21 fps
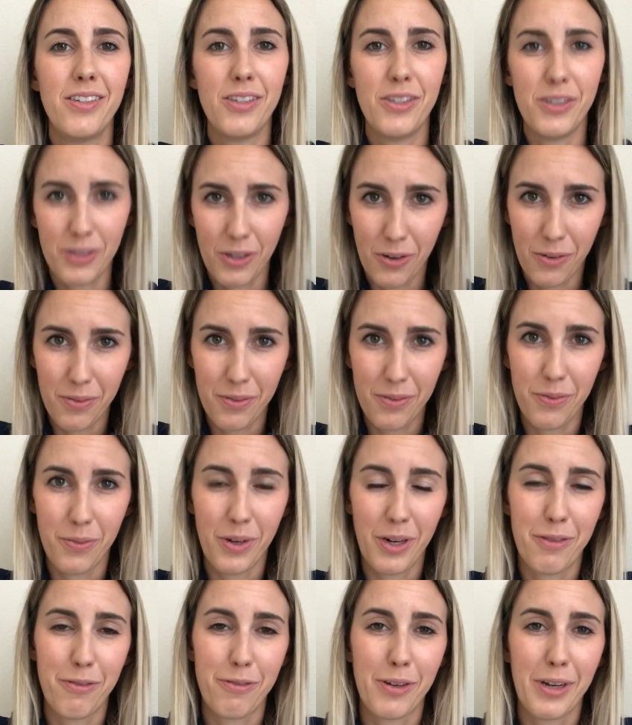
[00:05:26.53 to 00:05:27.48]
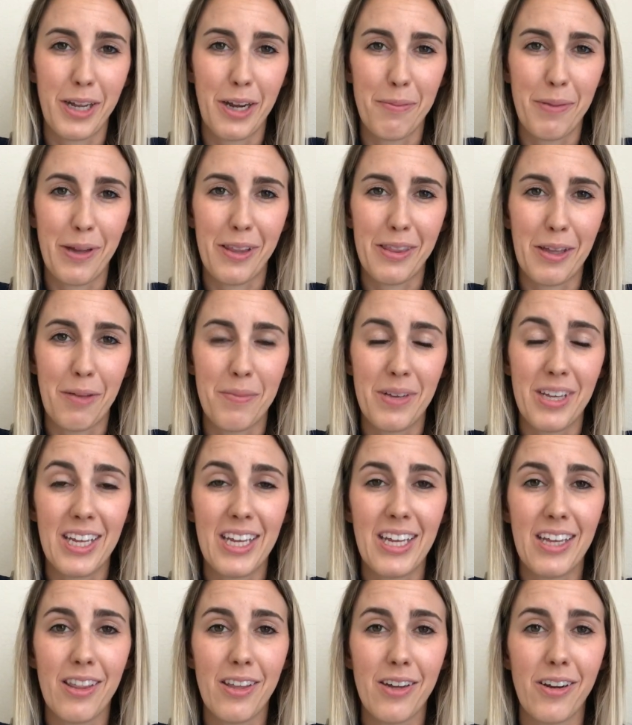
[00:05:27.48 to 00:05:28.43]
you don't want to forget about them
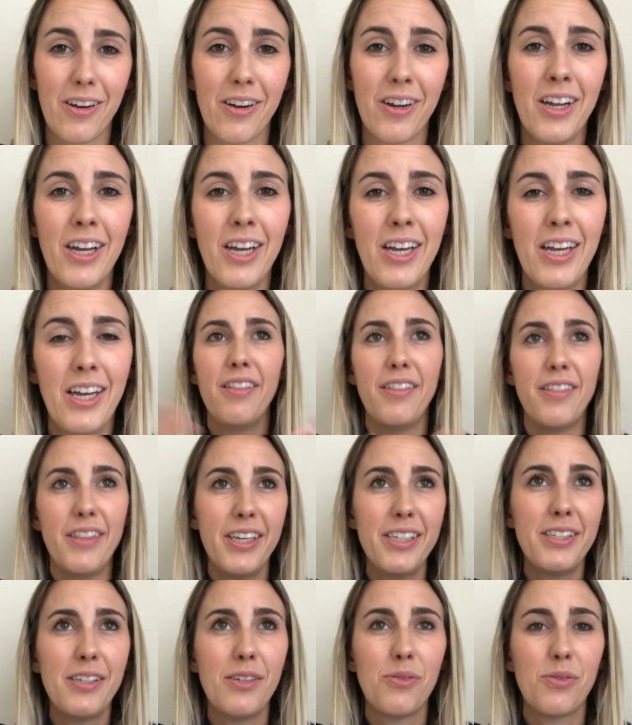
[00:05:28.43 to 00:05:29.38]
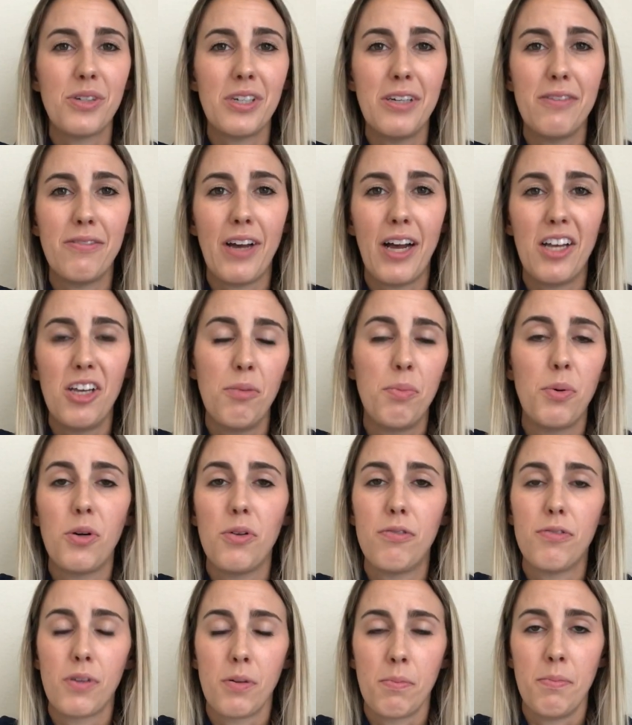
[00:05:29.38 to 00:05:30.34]
either. This is really valuable
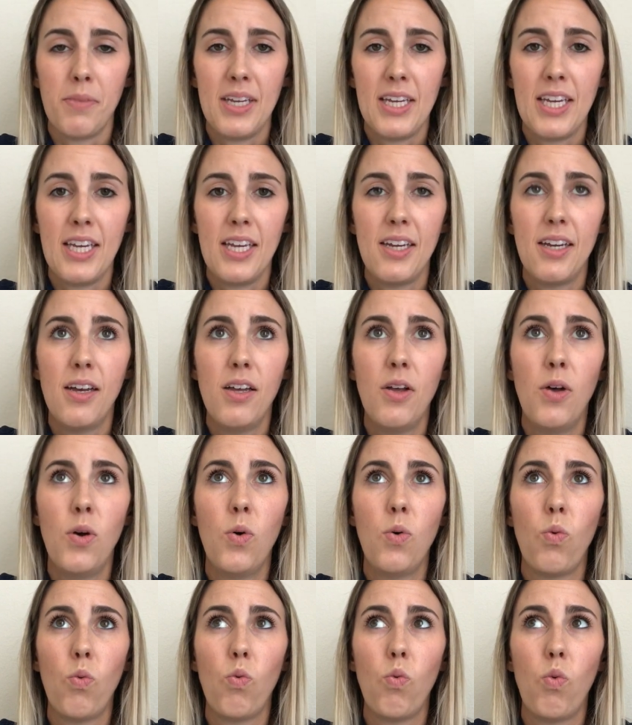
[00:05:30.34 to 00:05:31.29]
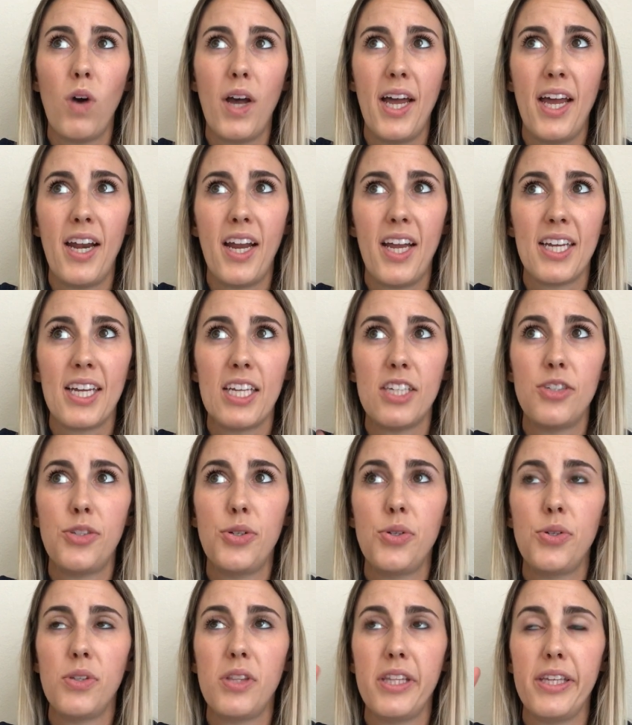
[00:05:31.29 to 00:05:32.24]
for me when I get
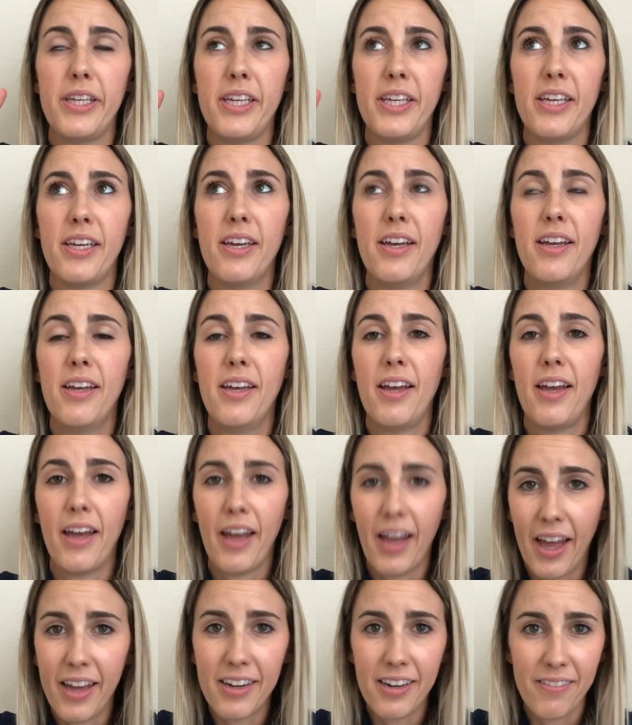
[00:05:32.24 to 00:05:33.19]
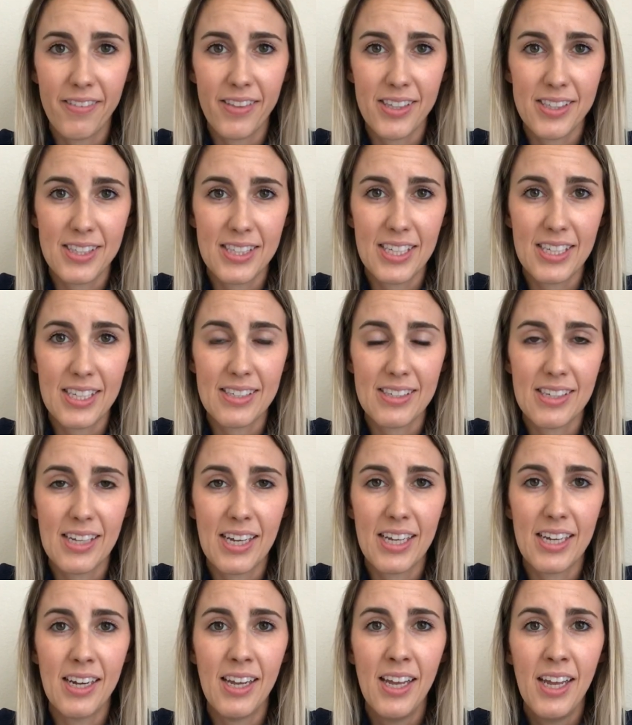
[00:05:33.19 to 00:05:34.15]
to the end of the
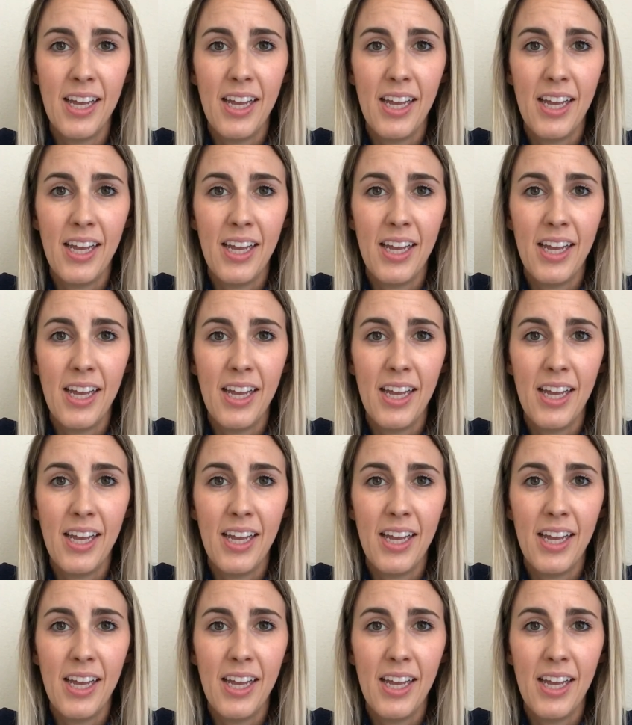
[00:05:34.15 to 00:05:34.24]
season.